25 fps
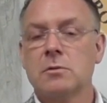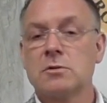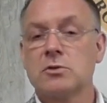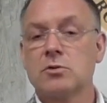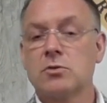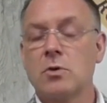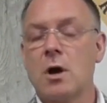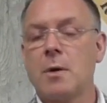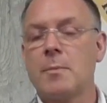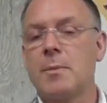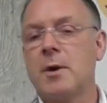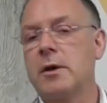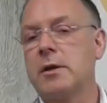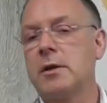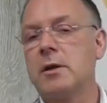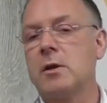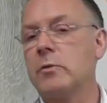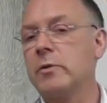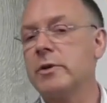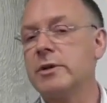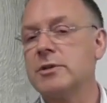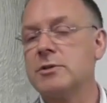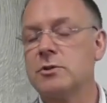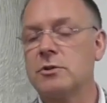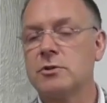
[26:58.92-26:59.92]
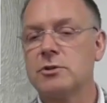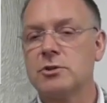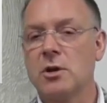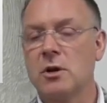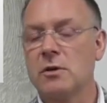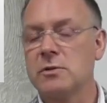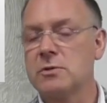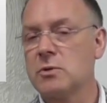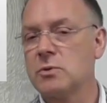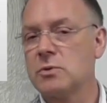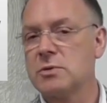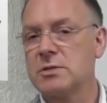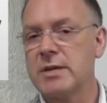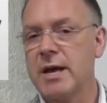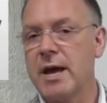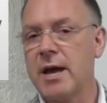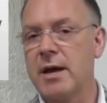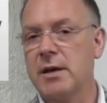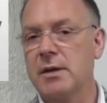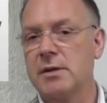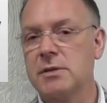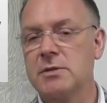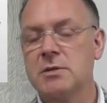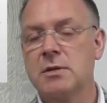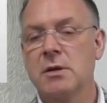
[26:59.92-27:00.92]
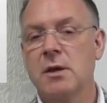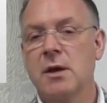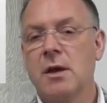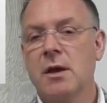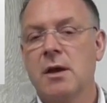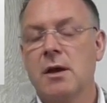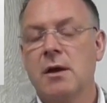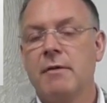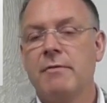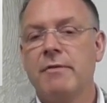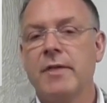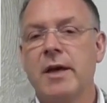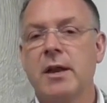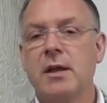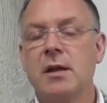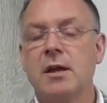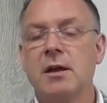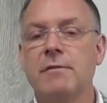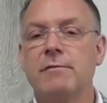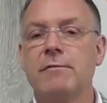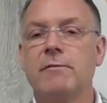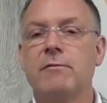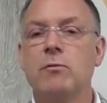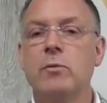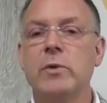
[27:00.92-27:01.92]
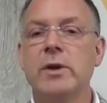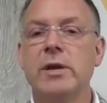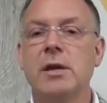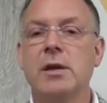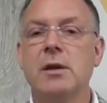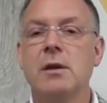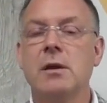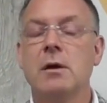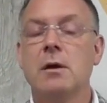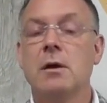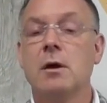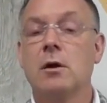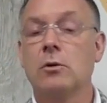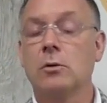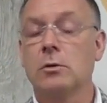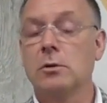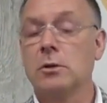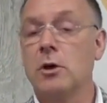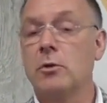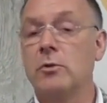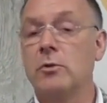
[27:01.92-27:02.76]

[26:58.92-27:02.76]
Strong body, your research also says that if we are